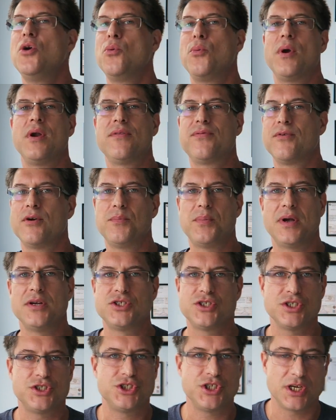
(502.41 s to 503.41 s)
went through a
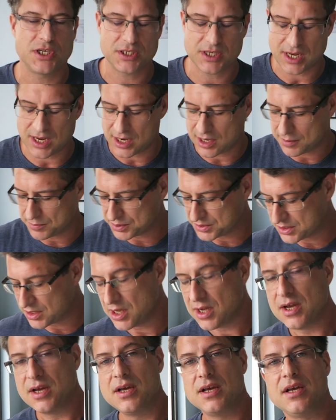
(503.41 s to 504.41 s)
bunch of JIT camps.
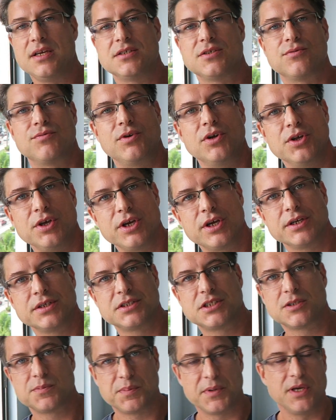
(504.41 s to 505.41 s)
He's a really
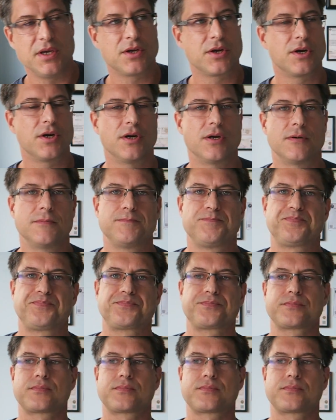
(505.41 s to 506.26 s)
good speaker.